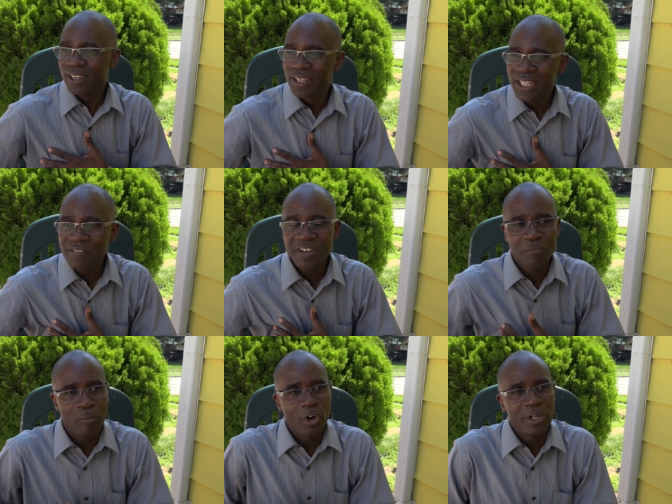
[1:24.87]
leave a
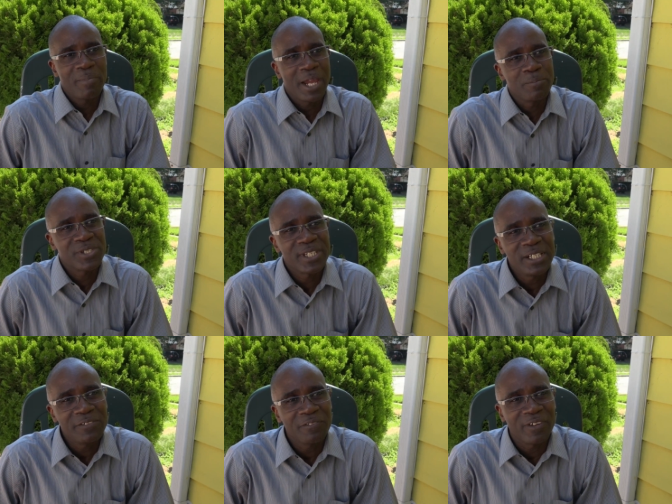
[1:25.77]
boy by
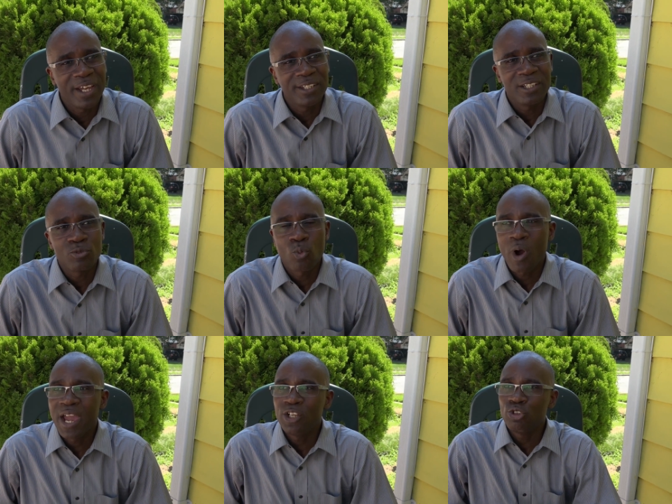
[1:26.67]
himself, and then
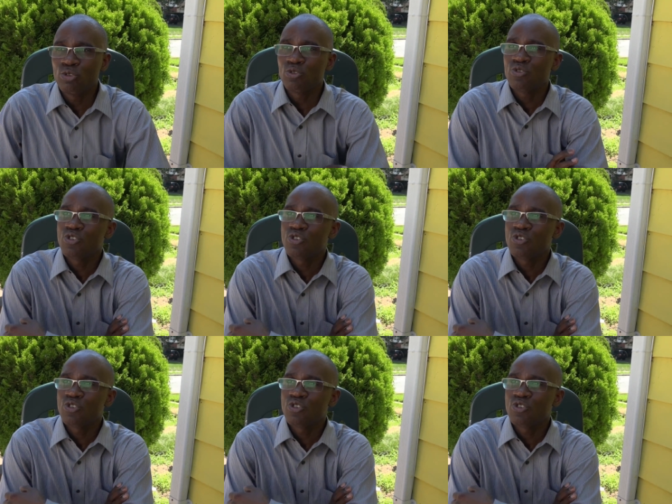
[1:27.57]
while you